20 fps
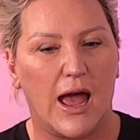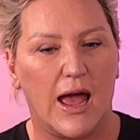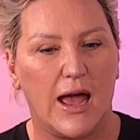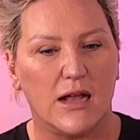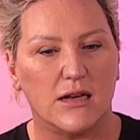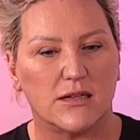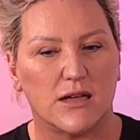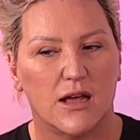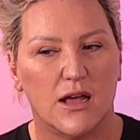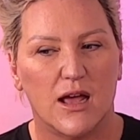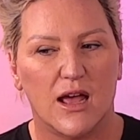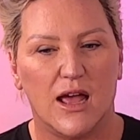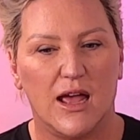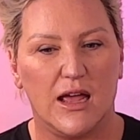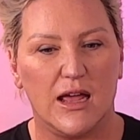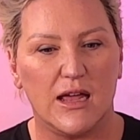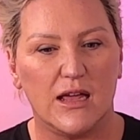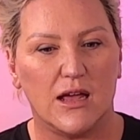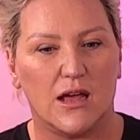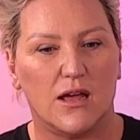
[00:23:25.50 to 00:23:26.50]
And
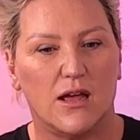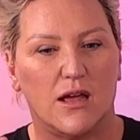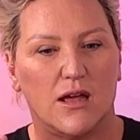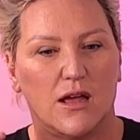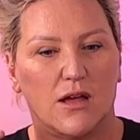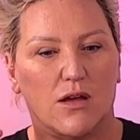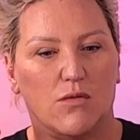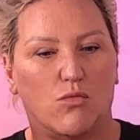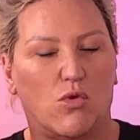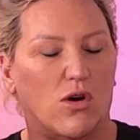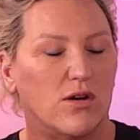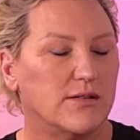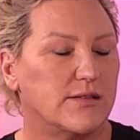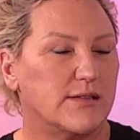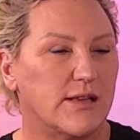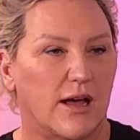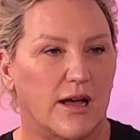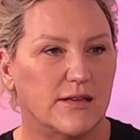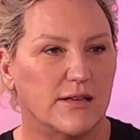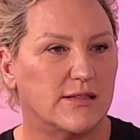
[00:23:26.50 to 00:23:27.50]
he
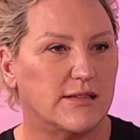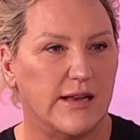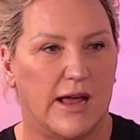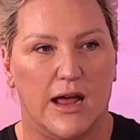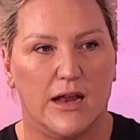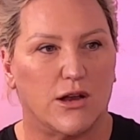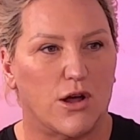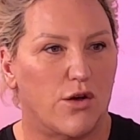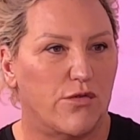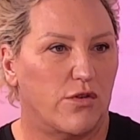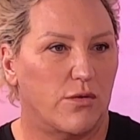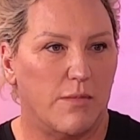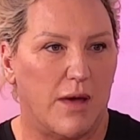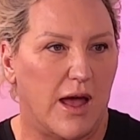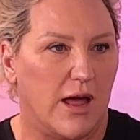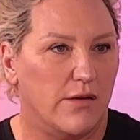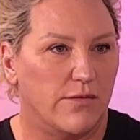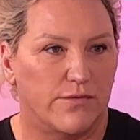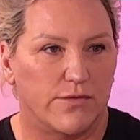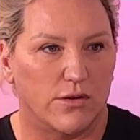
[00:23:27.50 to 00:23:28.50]
was a standover
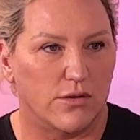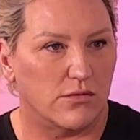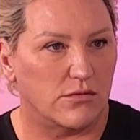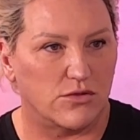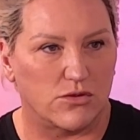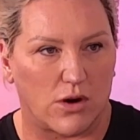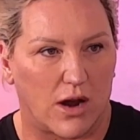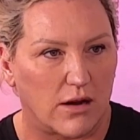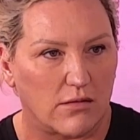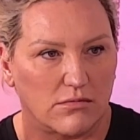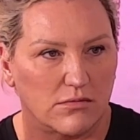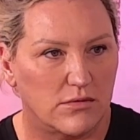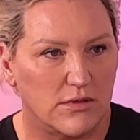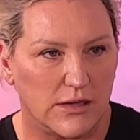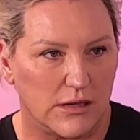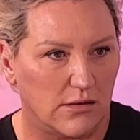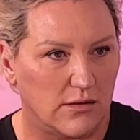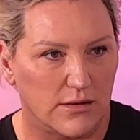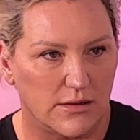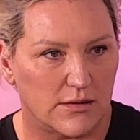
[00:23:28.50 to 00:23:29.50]
man for drug
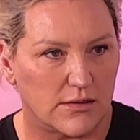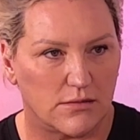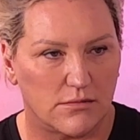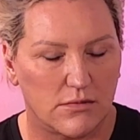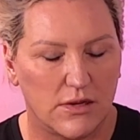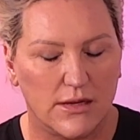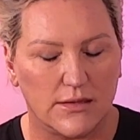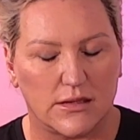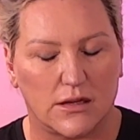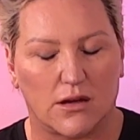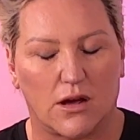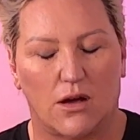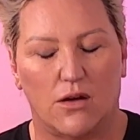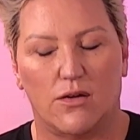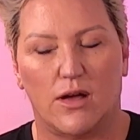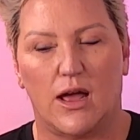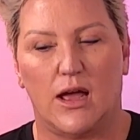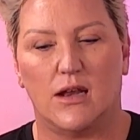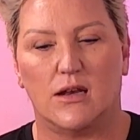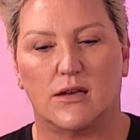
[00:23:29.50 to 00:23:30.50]
dealers mm-hmm. years
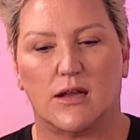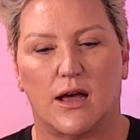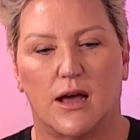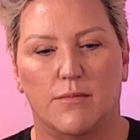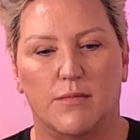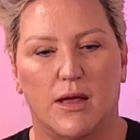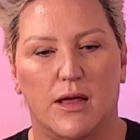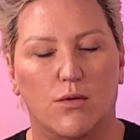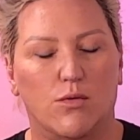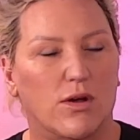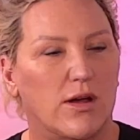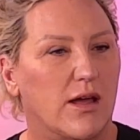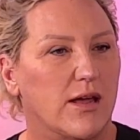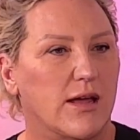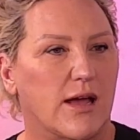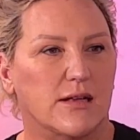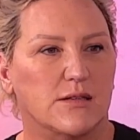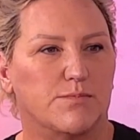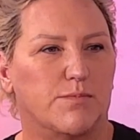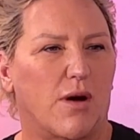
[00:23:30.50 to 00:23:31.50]
ago. And um, he,
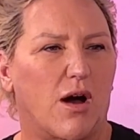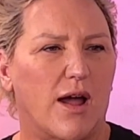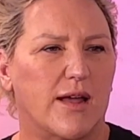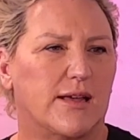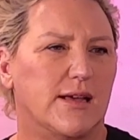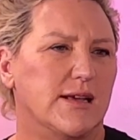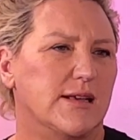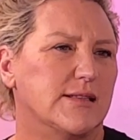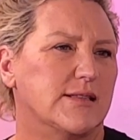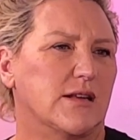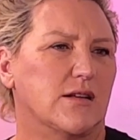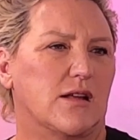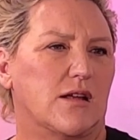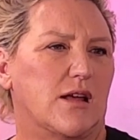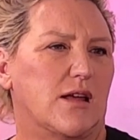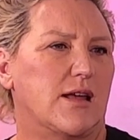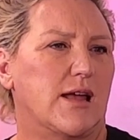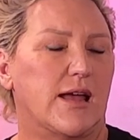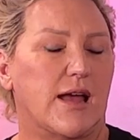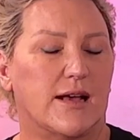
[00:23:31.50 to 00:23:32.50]
he has bikies
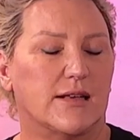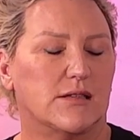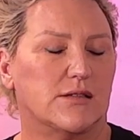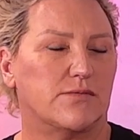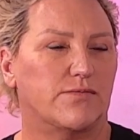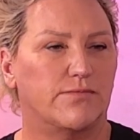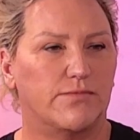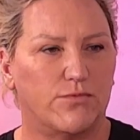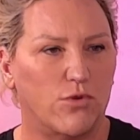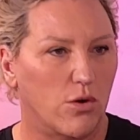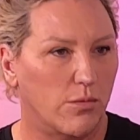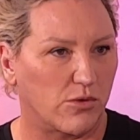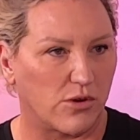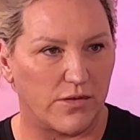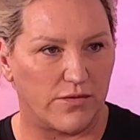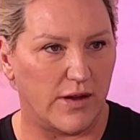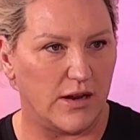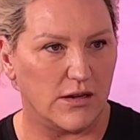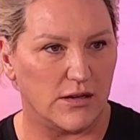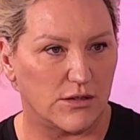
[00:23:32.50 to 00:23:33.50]
and he has former
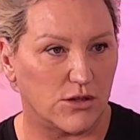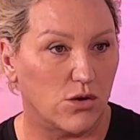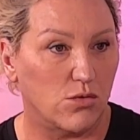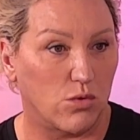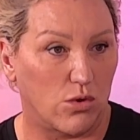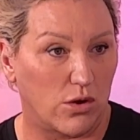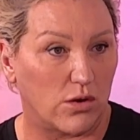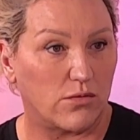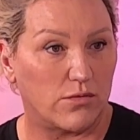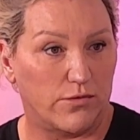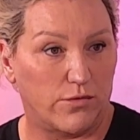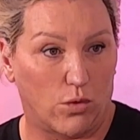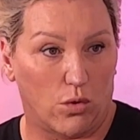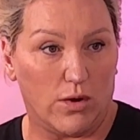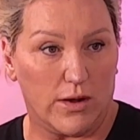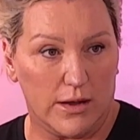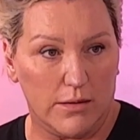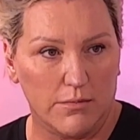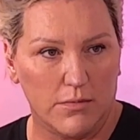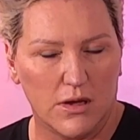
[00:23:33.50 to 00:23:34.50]
offenders who work
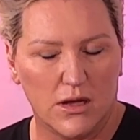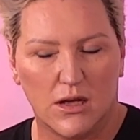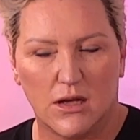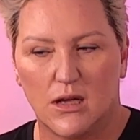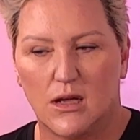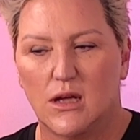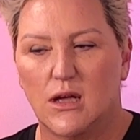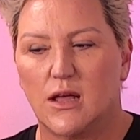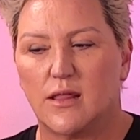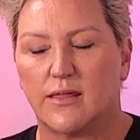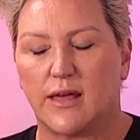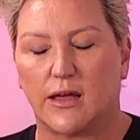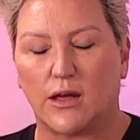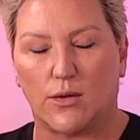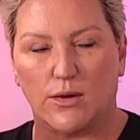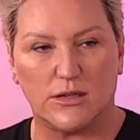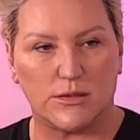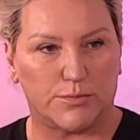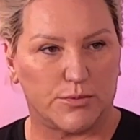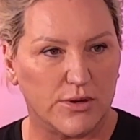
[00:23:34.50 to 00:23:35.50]
for him. Mm-hmm. They
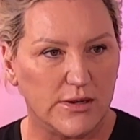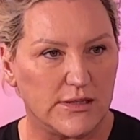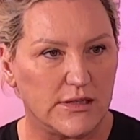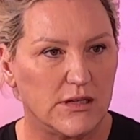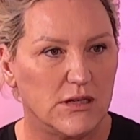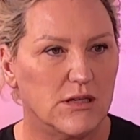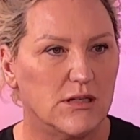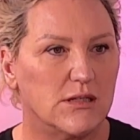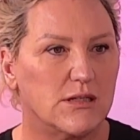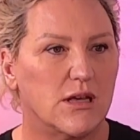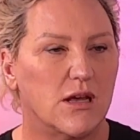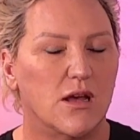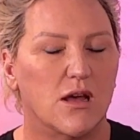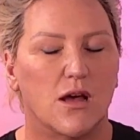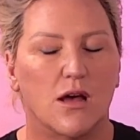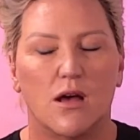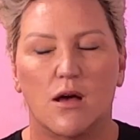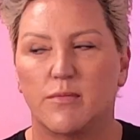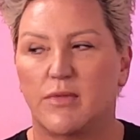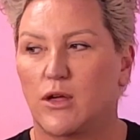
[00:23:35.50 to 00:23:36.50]
go into prisons
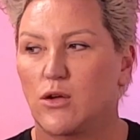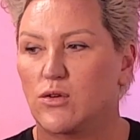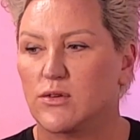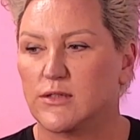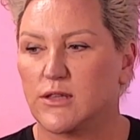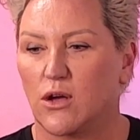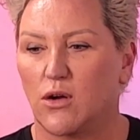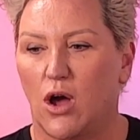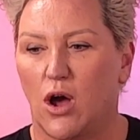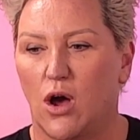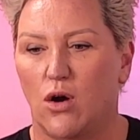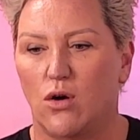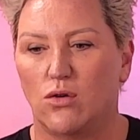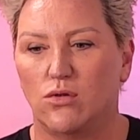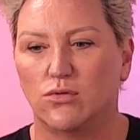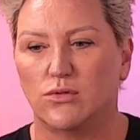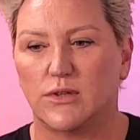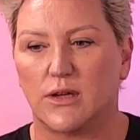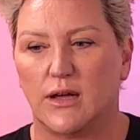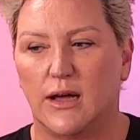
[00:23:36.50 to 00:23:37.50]
they also
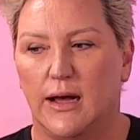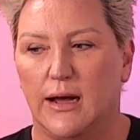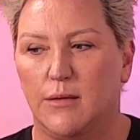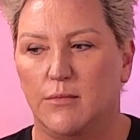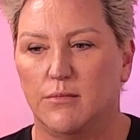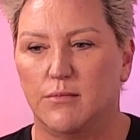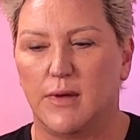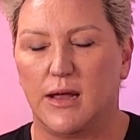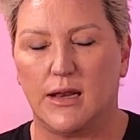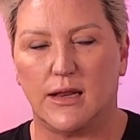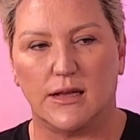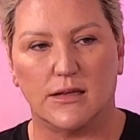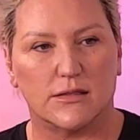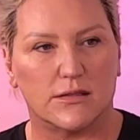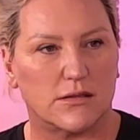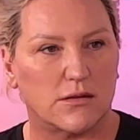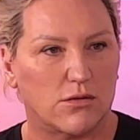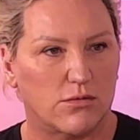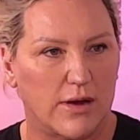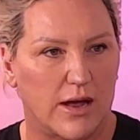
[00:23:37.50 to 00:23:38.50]
hold um,
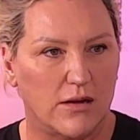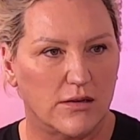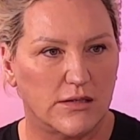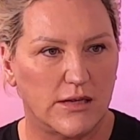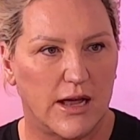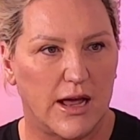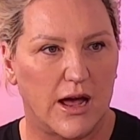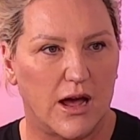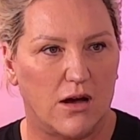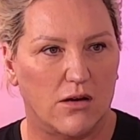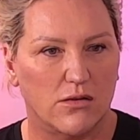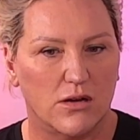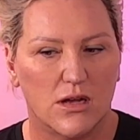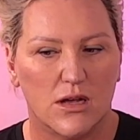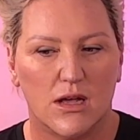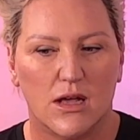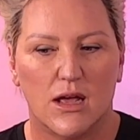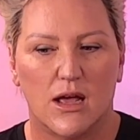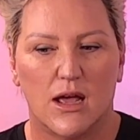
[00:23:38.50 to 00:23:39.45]
meetings around town.